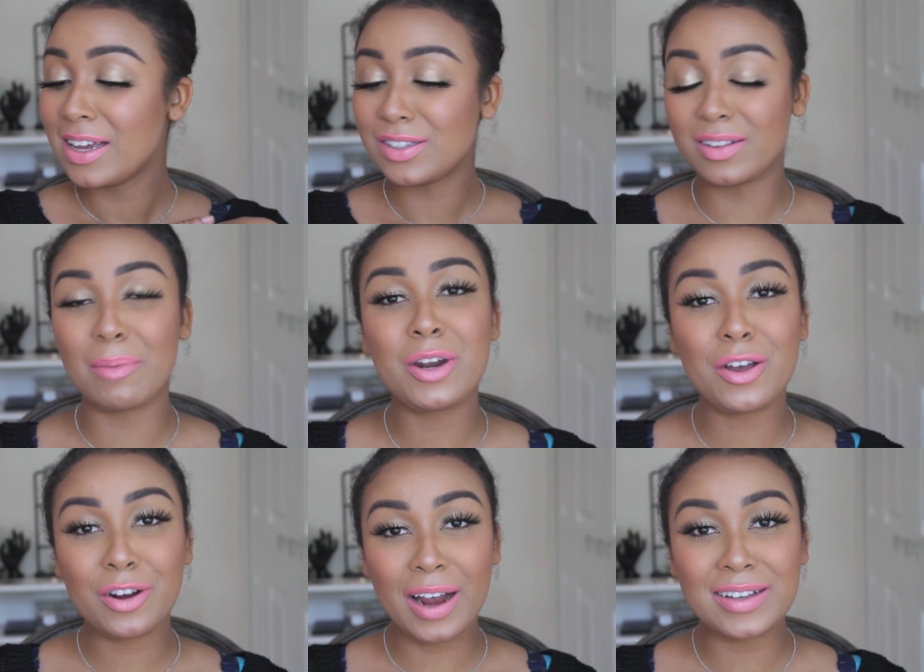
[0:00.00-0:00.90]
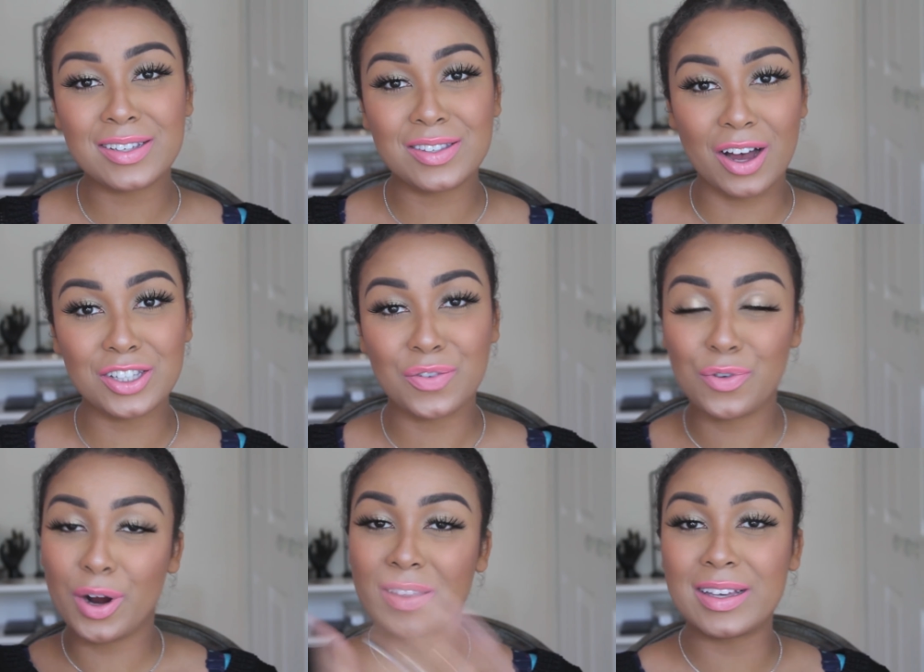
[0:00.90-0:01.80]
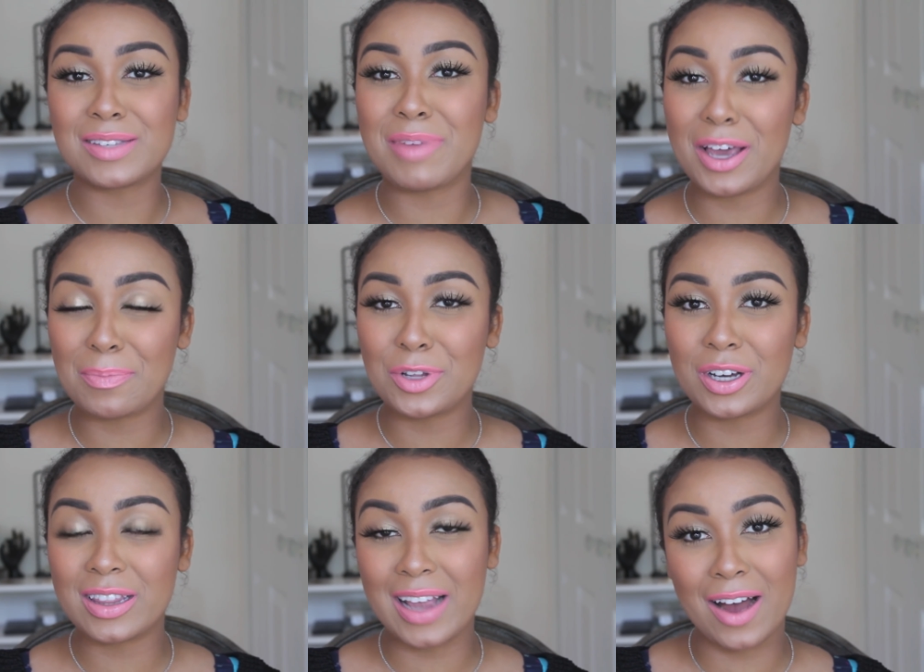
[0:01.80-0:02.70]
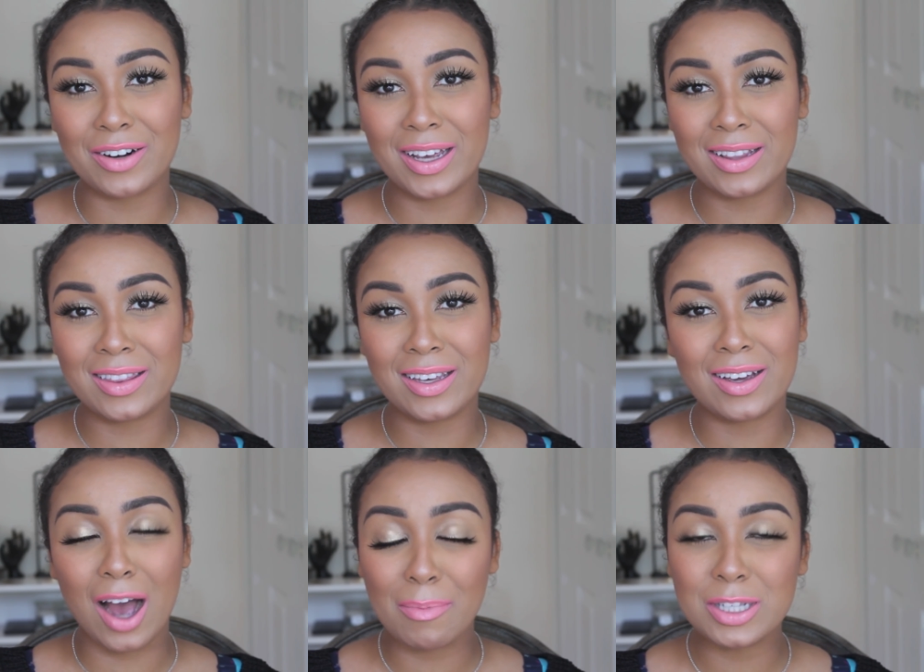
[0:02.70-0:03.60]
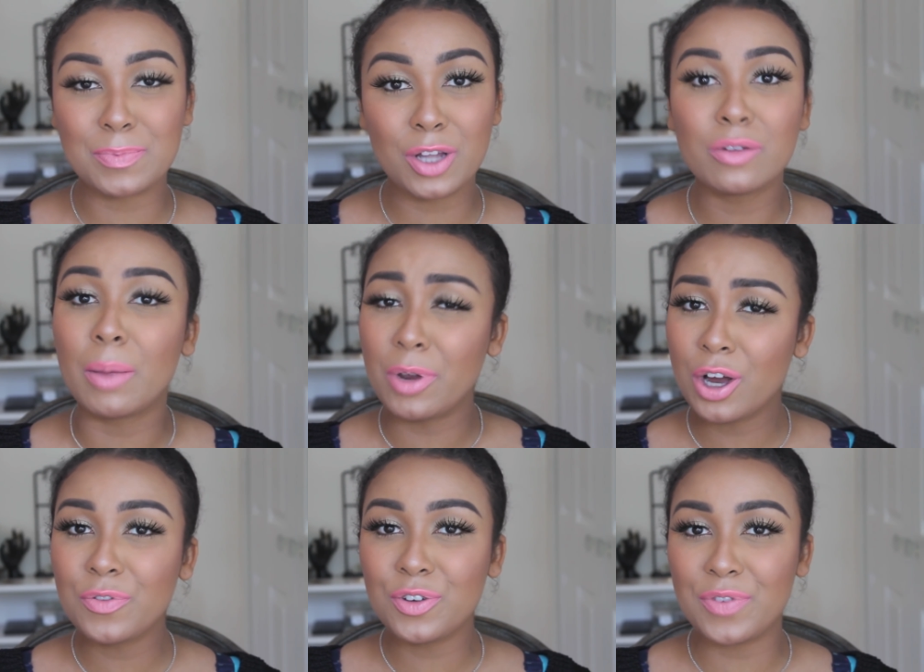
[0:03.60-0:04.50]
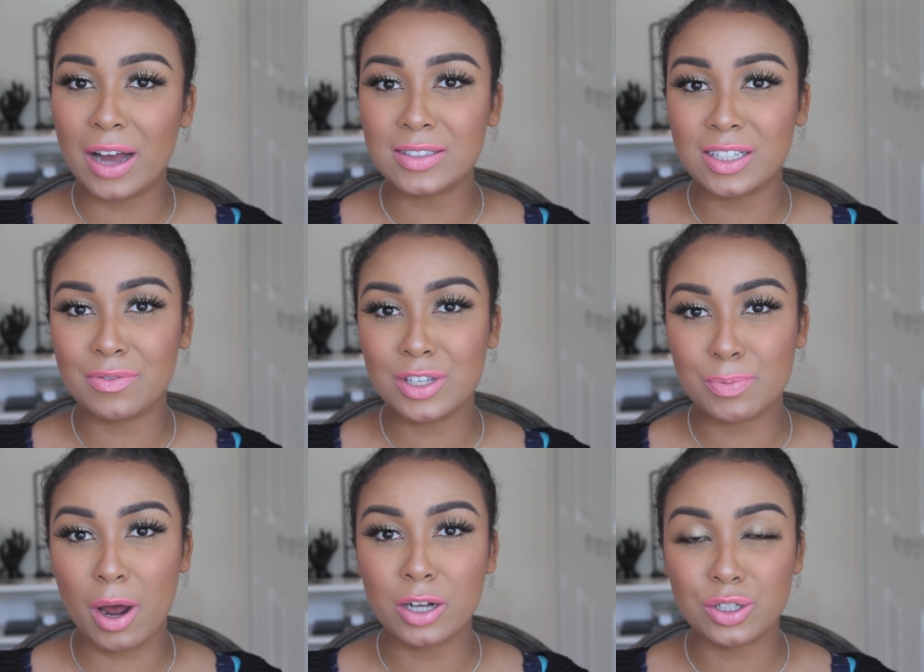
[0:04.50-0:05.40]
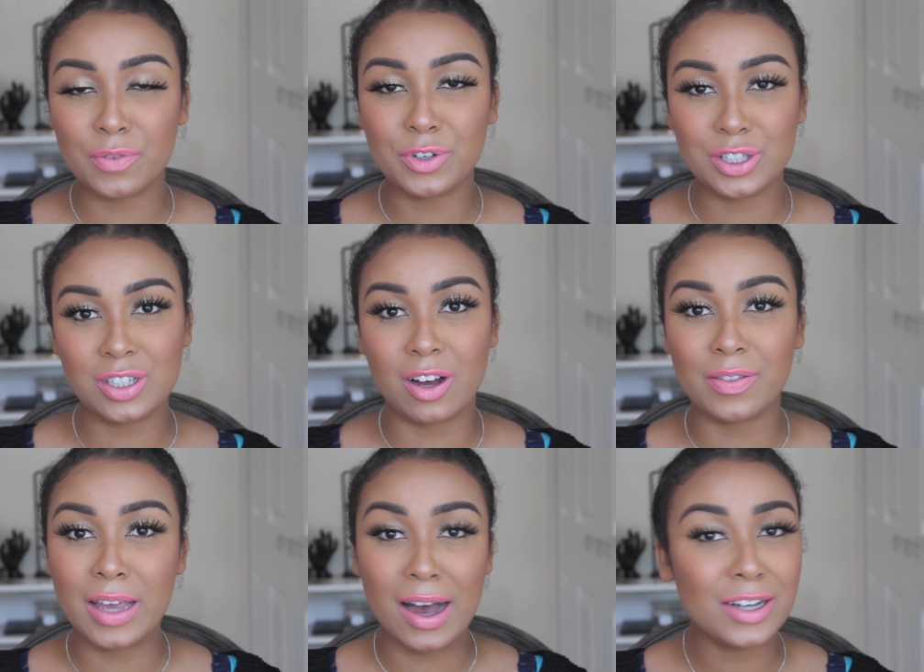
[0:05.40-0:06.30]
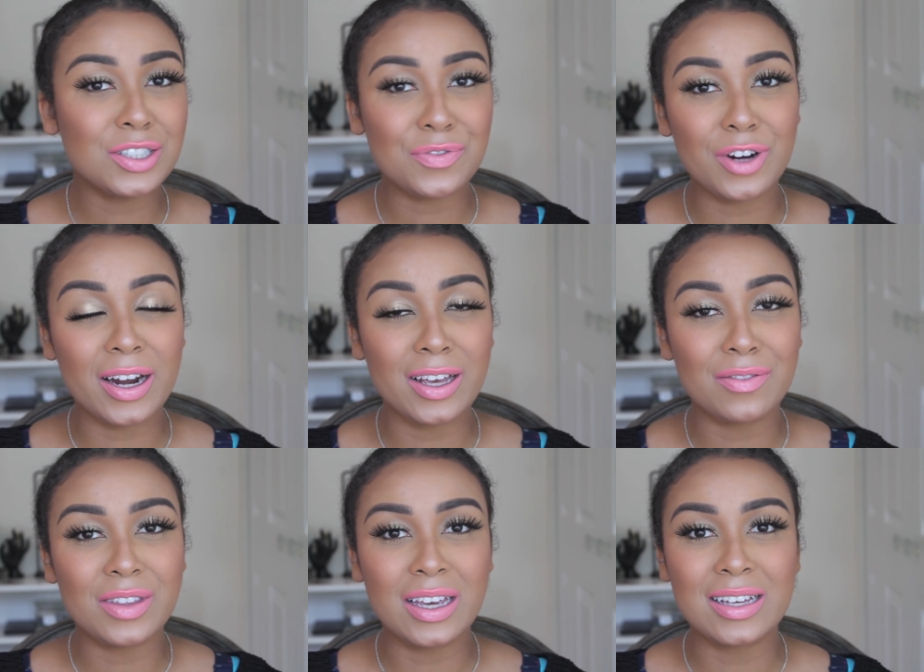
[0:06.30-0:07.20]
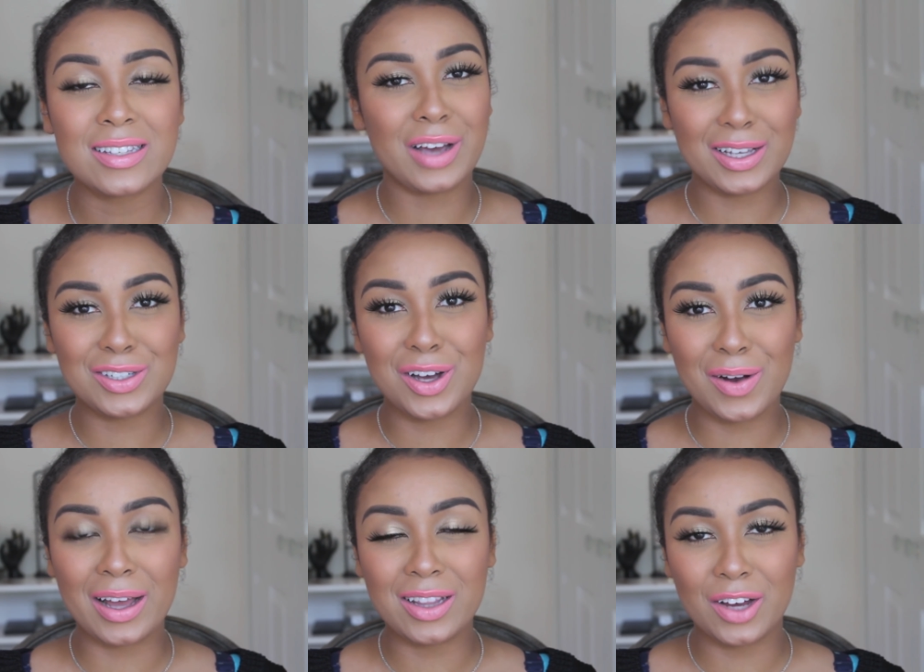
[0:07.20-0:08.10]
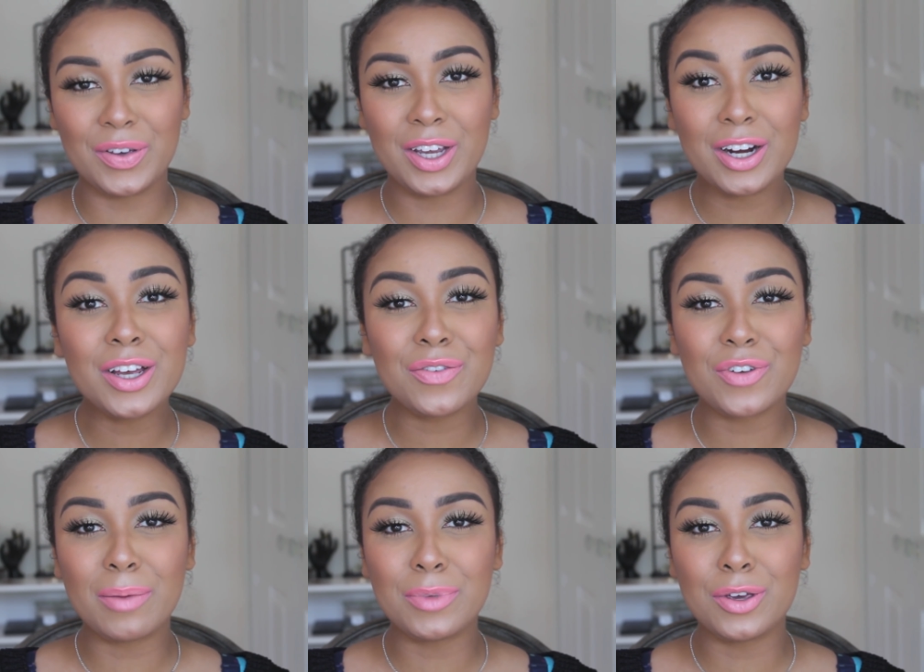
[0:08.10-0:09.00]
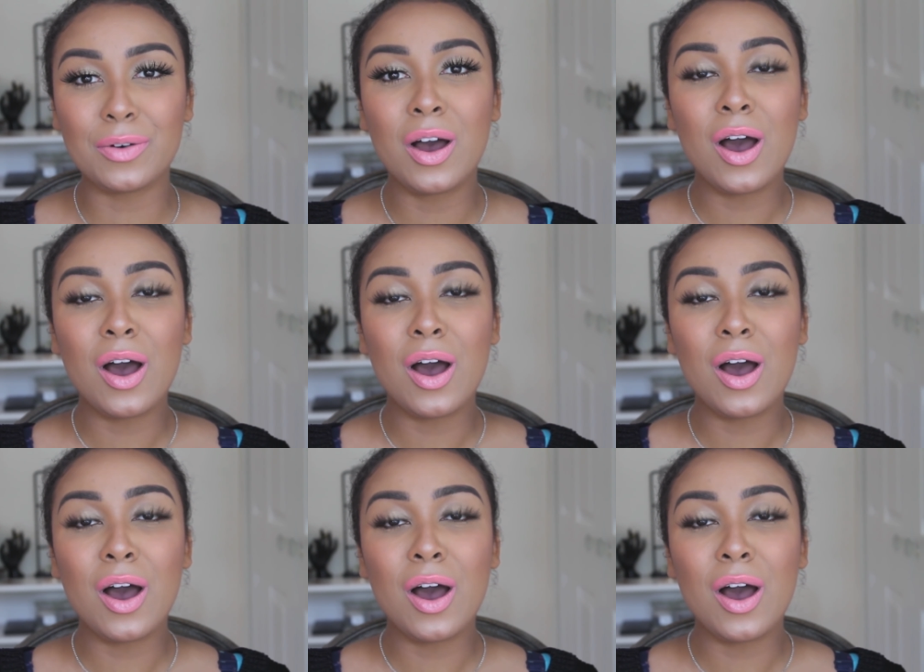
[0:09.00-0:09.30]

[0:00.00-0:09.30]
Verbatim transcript: So let me know your guys' thoughts for this makeup look down in the comments below. Let me know if you found any of these products or if you're still on the hunt for any of these. You guys know I love hearing from you.